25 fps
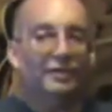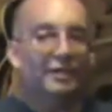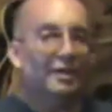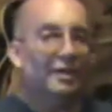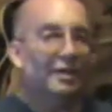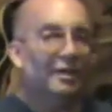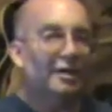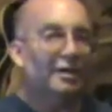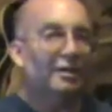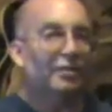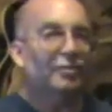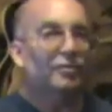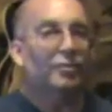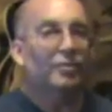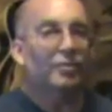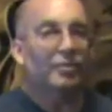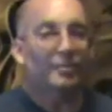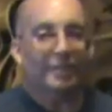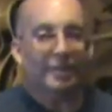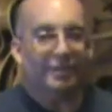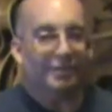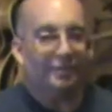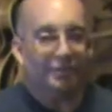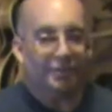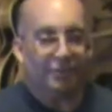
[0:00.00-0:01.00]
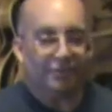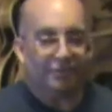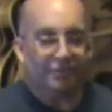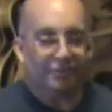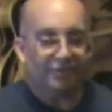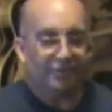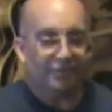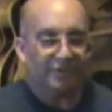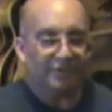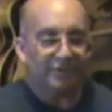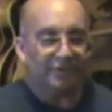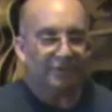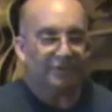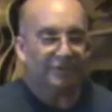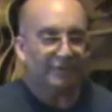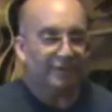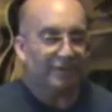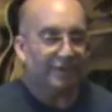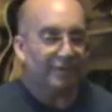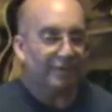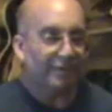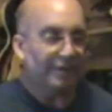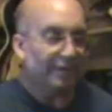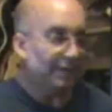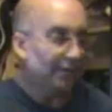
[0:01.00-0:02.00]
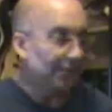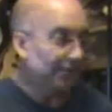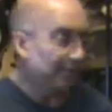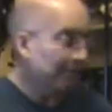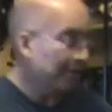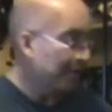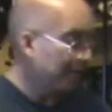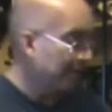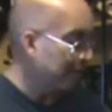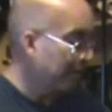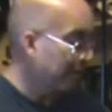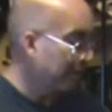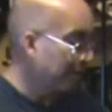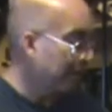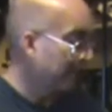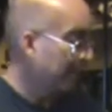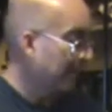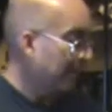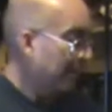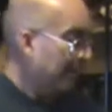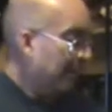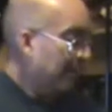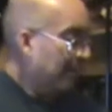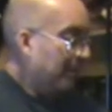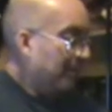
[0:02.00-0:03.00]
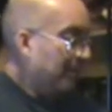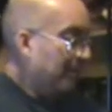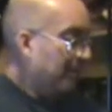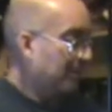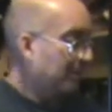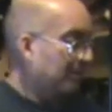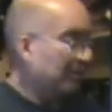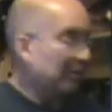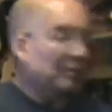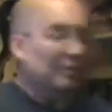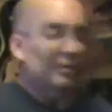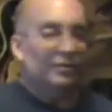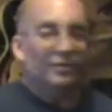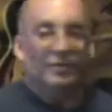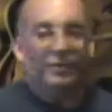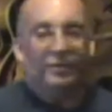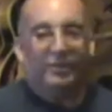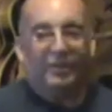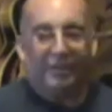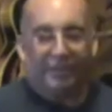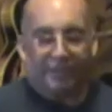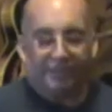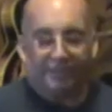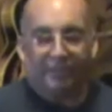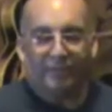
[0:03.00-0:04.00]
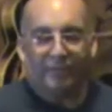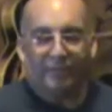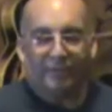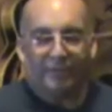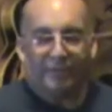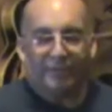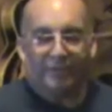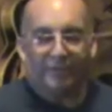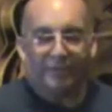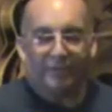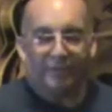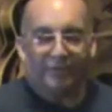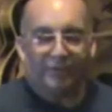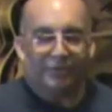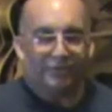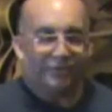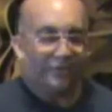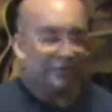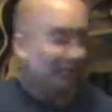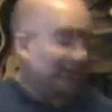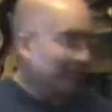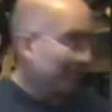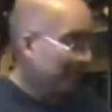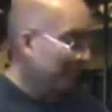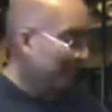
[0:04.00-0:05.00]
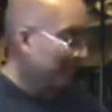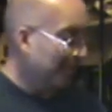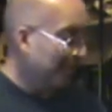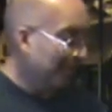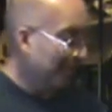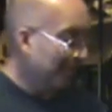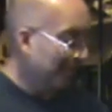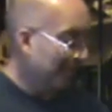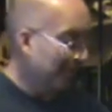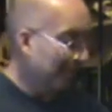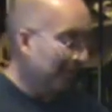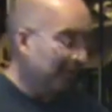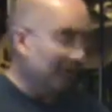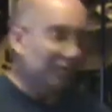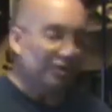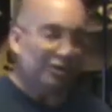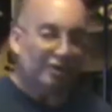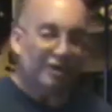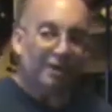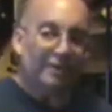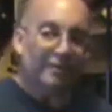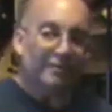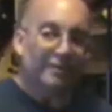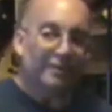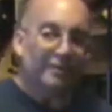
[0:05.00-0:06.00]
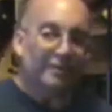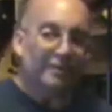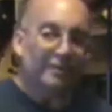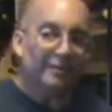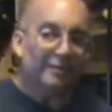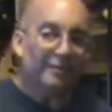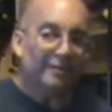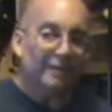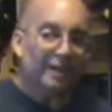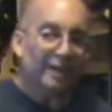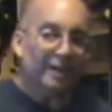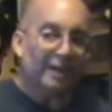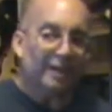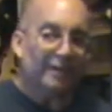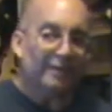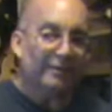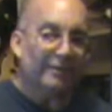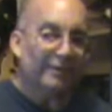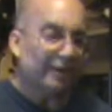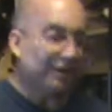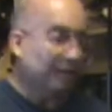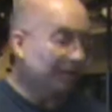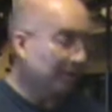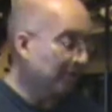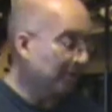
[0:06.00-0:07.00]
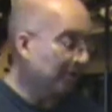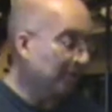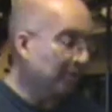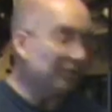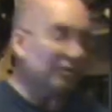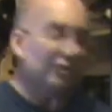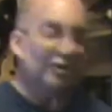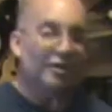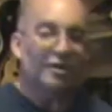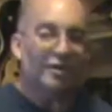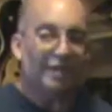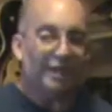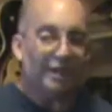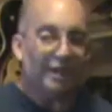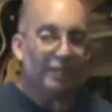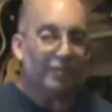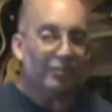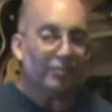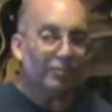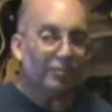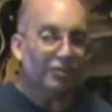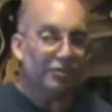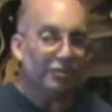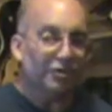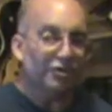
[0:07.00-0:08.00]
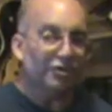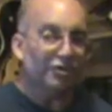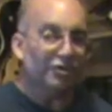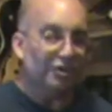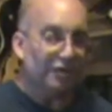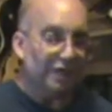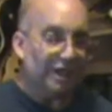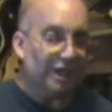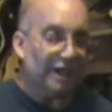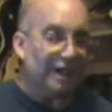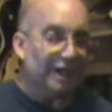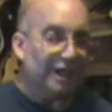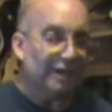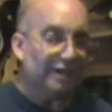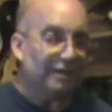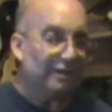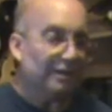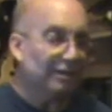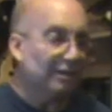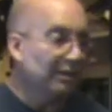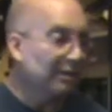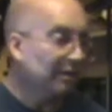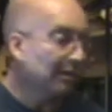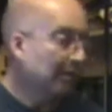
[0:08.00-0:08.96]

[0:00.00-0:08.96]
Now I don't know about the other synths that are out there, so don't ask me about the other synths, but the GR55 has a guitar output jack.